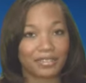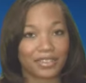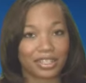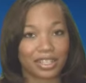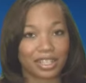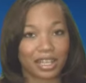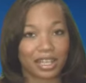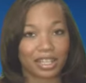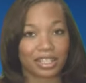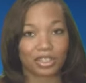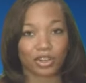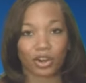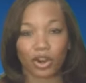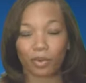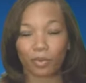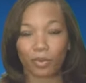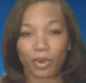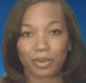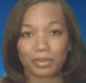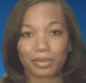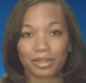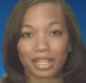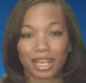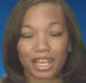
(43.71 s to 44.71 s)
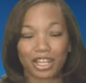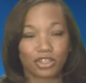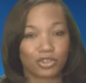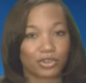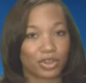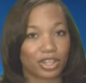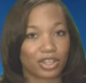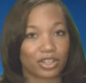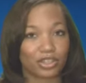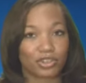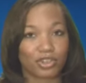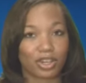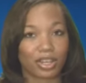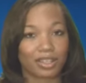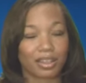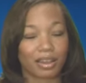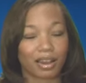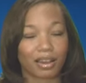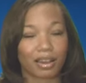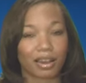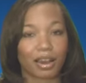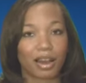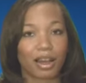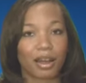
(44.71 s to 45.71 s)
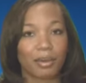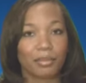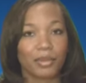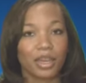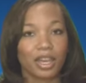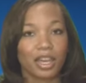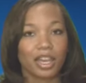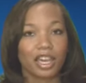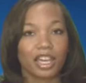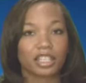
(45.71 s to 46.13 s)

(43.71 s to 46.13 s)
visit us at our website, tradethetrend.com,